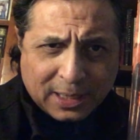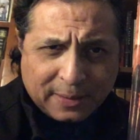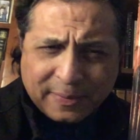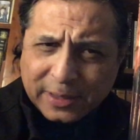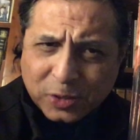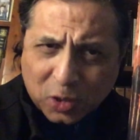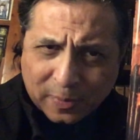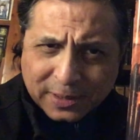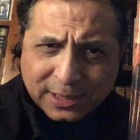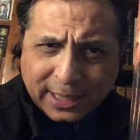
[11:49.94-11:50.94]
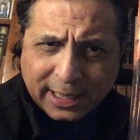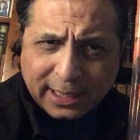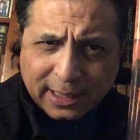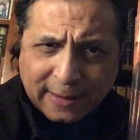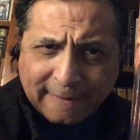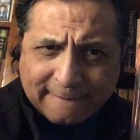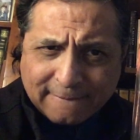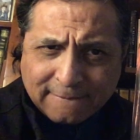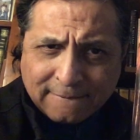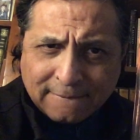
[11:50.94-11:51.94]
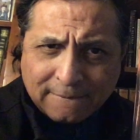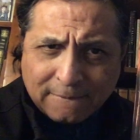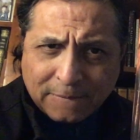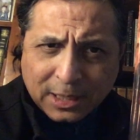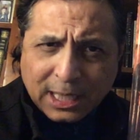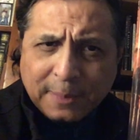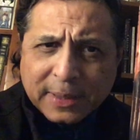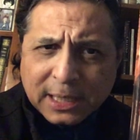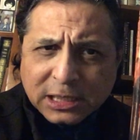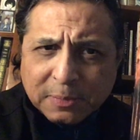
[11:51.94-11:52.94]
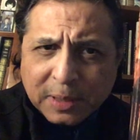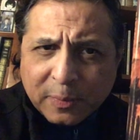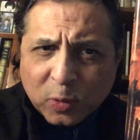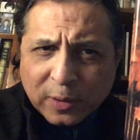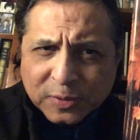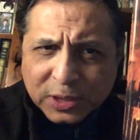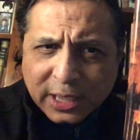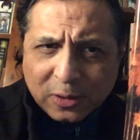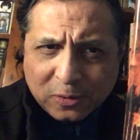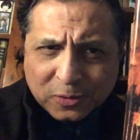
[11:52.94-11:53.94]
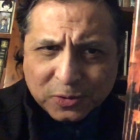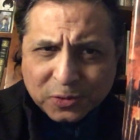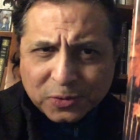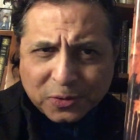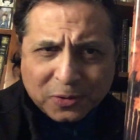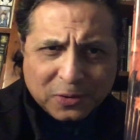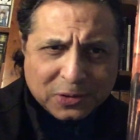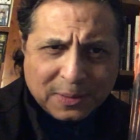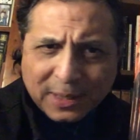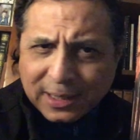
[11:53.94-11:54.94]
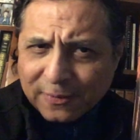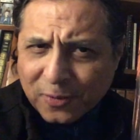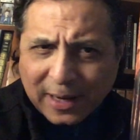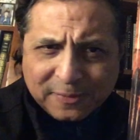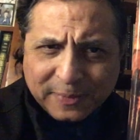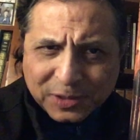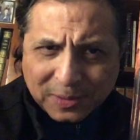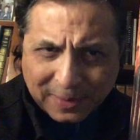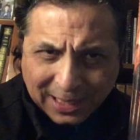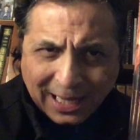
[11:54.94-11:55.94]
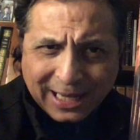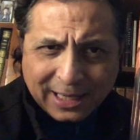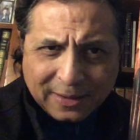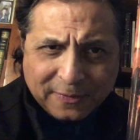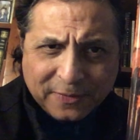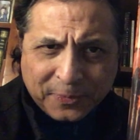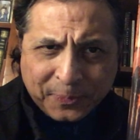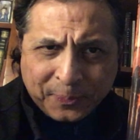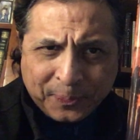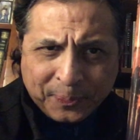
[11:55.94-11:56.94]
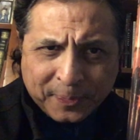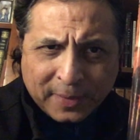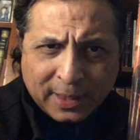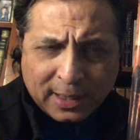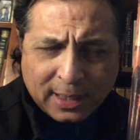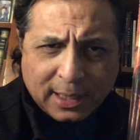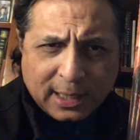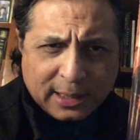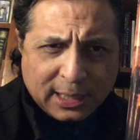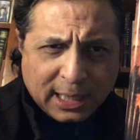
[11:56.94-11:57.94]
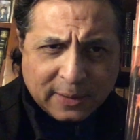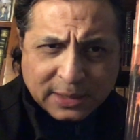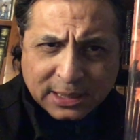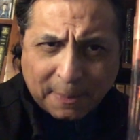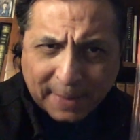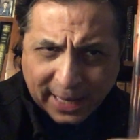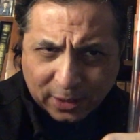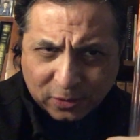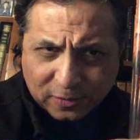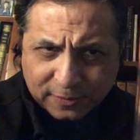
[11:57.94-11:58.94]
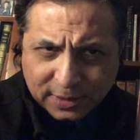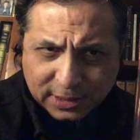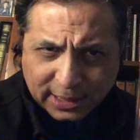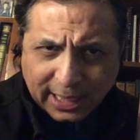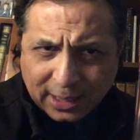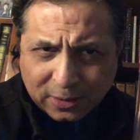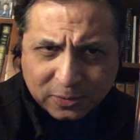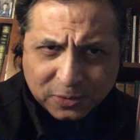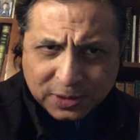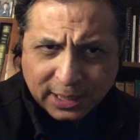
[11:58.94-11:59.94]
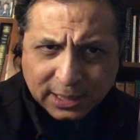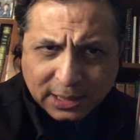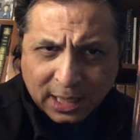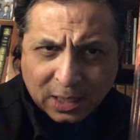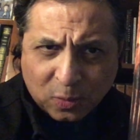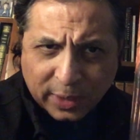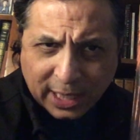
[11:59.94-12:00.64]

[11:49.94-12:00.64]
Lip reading: even the Germans say, keep at least the people who have skills or some kind of craftsmanship alive. And I think it was the mayor of this town who says, we